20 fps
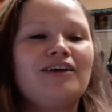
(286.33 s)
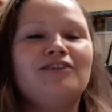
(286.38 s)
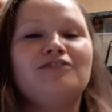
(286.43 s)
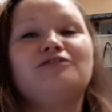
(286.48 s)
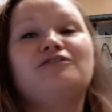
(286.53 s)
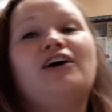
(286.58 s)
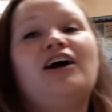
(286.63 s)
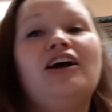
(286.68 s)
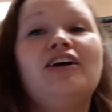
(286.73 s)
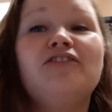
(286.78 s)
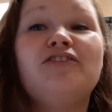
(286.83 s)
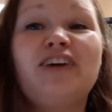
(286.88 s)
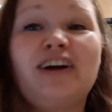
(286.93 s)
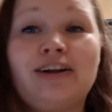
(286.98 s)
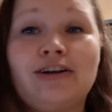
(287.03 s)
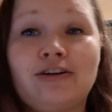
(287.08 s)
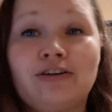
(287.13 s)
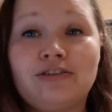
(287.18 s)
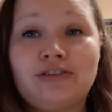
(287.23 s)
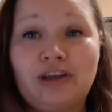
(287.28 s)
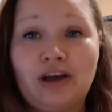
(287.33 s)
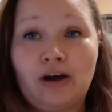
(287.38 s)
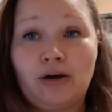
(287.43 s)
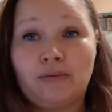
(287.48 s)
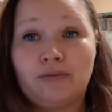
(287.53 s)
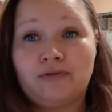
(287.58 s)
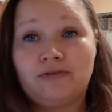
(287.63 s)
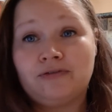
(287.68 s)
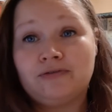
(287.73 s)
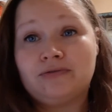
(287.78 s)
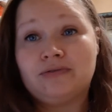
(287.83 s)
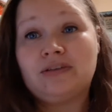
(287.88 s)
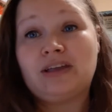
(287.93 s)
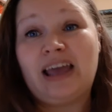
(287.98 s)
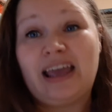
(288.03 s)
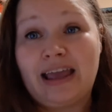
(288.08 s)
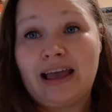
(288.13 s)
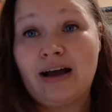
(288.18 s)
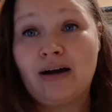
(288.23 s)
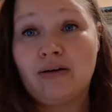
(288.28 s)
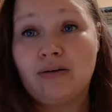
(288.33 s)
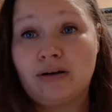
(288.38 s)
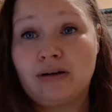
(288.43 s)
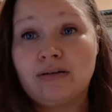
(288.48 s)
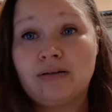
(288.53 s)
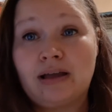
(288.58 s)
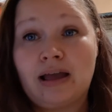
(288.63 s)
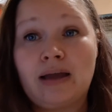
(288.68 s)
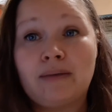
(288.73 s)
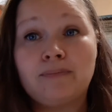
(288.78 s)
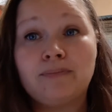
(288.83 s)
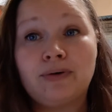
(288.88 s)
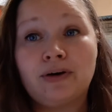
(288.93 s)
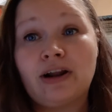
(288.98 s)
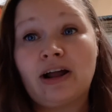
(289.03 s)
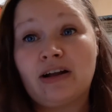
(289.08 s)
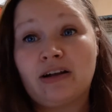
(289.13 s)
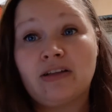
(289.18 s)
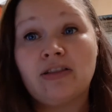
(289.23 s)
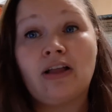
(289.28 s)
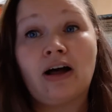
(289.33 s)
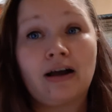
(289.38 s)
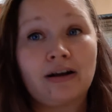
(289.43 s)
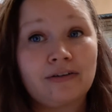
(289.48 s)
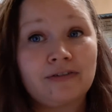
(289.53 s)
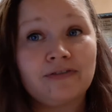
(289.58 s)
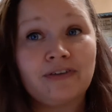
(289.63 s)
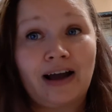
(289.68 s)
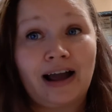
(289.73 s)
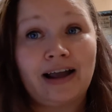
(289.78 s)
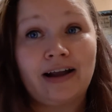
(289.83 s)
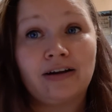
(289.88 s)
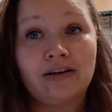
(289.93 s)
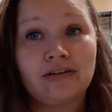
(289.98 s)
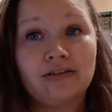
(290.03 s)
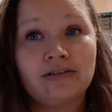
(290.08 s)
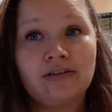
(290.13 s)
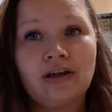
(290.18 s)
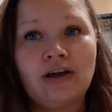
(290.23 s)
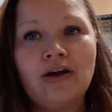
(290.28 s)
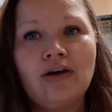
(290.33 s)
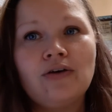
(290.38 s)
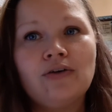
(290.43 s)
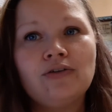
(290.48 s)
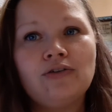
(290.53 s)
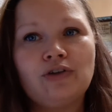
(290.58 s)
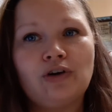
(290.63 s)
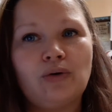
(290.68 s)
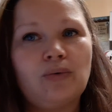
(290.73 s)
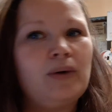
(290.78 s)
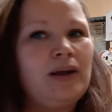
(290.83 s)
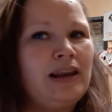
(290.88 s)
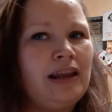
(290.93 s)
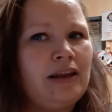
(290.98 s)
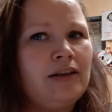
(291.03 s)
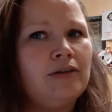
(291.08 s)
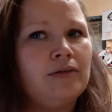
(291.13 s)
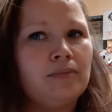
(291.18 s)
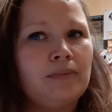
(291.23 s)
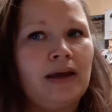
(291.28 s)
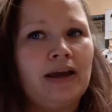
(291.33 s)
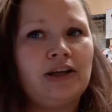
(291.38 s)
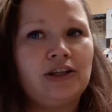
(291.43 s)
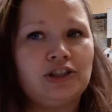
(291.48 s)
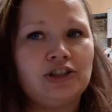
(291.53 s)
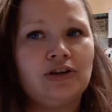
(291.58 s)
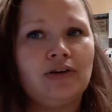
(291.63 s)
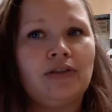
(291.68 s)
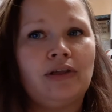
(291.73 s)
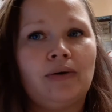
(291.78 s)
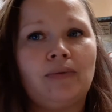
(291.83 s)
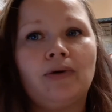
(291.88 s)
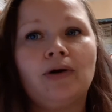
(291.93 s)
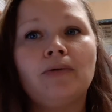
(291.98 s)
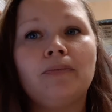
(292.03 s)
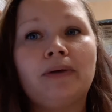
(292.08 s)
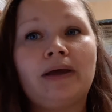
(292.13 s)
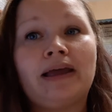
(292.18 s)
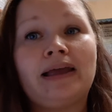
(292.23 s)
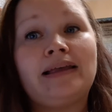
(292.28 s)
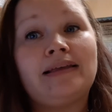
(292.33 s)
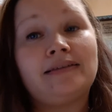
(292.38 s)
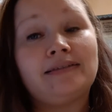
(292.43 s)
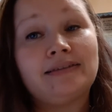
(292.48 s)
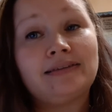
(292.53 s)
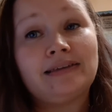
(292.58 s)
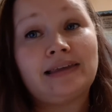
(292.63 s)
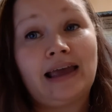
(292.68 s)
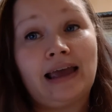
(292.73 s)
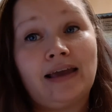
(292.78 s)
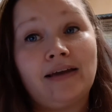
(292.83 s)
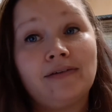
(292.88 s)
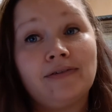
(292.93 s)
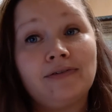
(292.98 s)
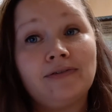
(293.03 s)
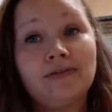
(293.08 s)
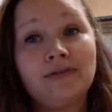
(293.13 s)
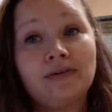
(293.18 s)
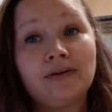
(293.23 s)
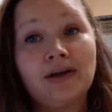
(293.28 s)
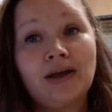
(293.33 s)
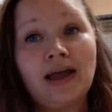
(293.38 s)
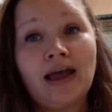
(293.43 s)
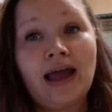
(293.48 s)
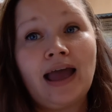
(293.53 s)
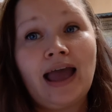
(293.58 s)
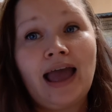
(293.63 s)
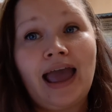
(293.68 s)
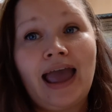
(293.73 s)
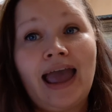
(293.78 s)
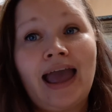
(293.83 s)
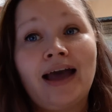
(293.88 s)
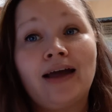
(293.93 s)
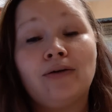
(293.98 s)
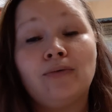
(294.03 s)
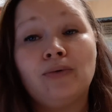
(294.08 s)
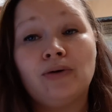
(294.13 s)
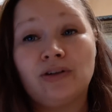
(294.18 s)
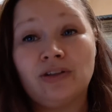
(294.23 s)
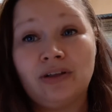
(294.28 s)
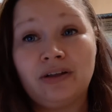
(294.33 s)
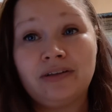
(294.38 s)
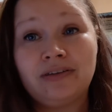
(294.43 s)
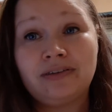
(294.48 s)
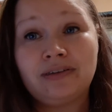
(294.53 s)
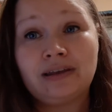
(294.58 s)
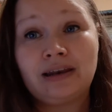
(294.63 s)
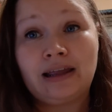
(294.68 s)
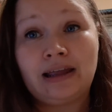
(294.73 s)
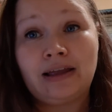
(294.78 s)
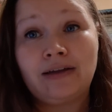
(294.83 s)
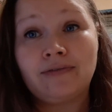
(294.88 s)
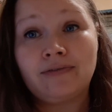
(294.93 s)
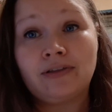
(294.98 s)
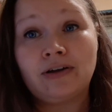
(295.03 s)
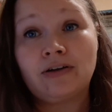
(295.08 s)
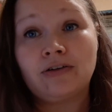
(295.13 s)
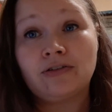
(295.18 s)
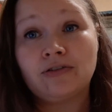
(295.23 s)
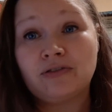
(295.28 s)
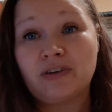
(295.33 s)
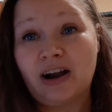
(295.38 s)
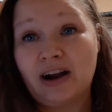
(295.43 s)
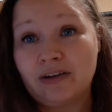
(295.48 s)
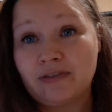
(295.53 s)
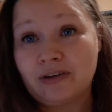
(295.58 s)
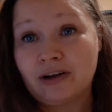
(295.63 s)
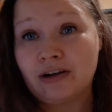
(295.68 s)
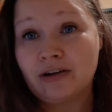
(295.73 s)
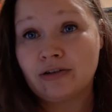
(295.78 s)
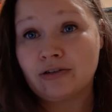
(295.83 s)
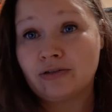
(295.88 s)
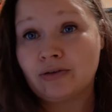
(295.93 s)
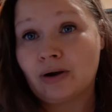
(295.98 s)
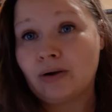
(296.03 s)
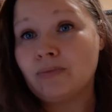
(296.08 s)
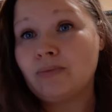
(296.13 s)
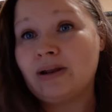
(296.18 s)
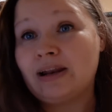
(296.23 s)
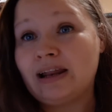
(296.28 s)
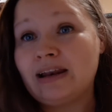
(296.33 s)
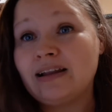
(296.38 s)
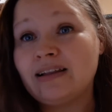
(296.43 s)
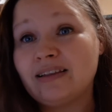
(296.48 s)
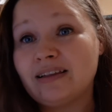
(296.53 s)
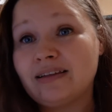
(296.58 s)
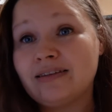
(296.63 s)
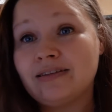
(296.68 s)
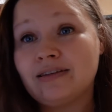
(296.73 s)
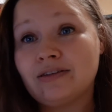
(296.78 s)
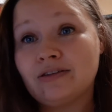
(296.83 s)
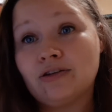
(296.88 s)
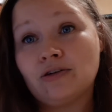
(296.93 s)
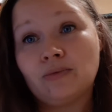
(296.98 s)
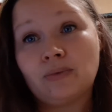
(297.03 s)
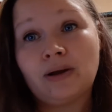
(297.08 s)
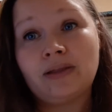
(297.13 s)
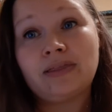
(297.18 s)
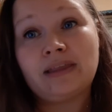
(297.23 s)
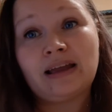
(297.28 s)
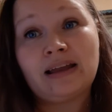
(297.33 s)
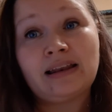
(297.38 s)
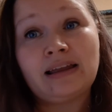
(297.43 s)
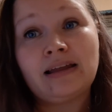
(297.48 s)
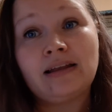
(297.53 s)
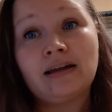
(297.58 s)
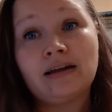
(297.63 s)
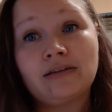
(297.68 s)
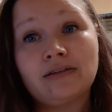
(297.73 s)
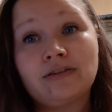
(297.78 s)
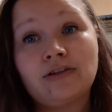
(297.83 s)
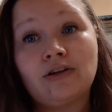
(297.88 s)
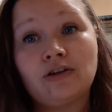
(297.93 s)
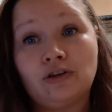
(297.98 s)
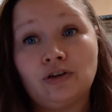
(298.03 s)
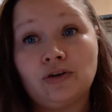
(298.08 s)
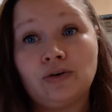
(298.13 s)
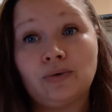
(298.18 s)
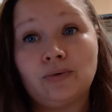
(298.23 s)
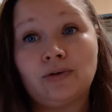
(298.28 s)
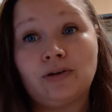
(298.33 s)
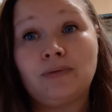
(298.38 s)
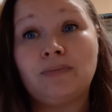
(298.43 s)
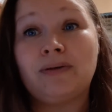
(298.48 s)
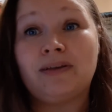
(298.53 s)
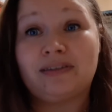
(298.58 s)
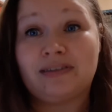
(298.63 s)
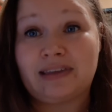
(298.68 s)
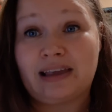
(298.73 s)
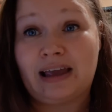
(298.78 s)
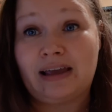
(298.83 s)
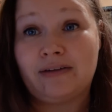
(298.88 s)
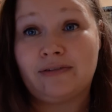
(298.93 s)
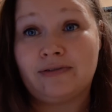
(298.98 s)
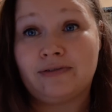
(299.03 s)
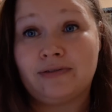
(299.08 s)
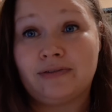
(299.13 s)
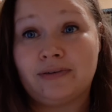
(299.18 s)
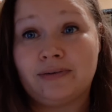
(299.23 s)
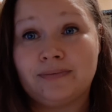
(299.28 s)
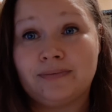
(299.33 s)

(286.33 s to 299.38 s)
Firefighters help take out and put out a lot of fires. So we need to make sure that we're being safe and we're listening. If there's firefighters around, we need to listen to what they need us to do to be safe.